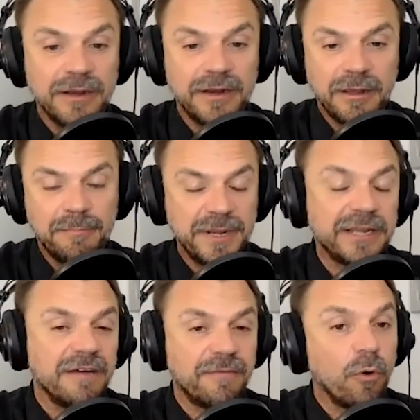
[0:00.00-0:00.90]
a big
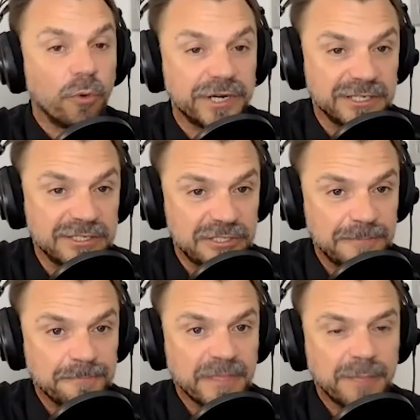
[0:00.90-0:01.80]
enough audience,
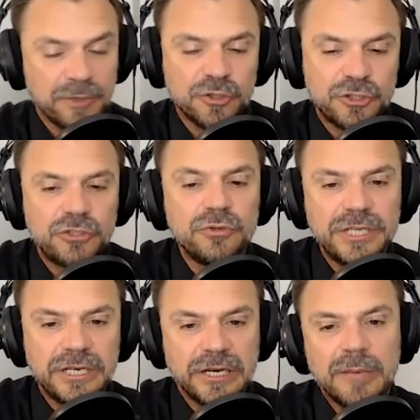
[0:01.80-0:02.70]
because you do
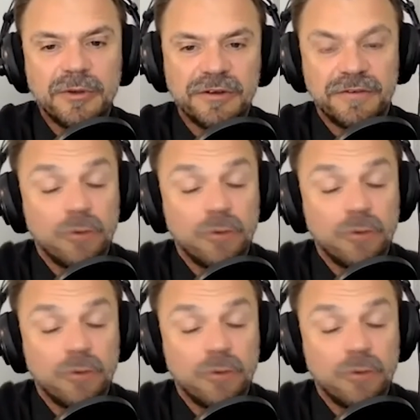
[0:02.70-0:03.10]
need a little bit of an